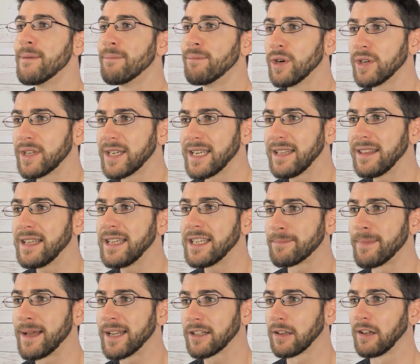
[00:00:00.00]
Putting these
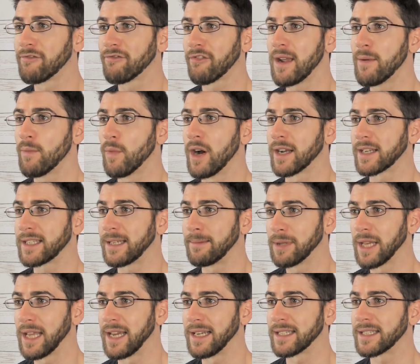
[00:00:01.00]
mental frameworks in
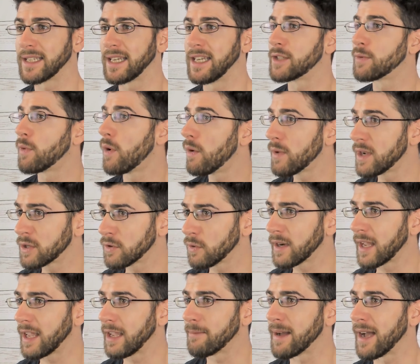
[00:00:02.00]
place is what we're
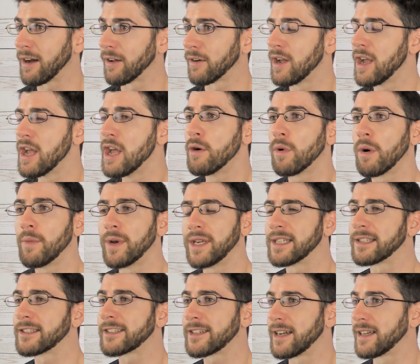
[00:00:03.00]
talking about when we
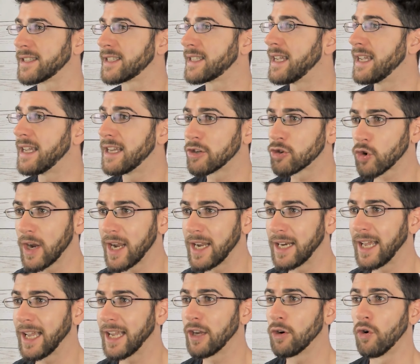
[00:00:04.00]
discuss ear
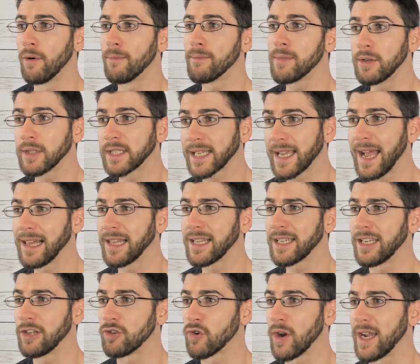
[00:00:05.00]
training or
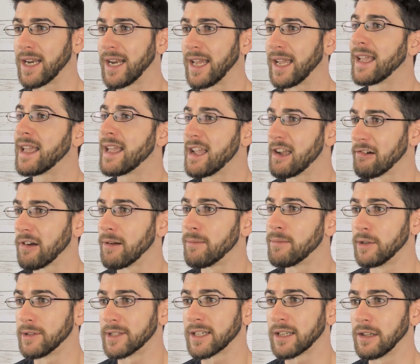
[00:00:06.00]
musicality training here at
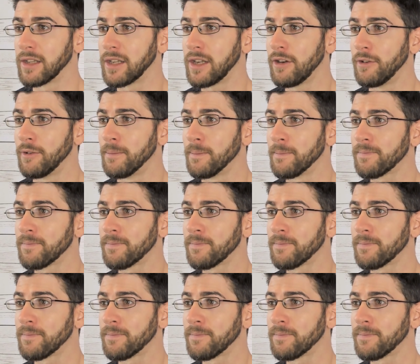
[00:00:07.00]
Musical U.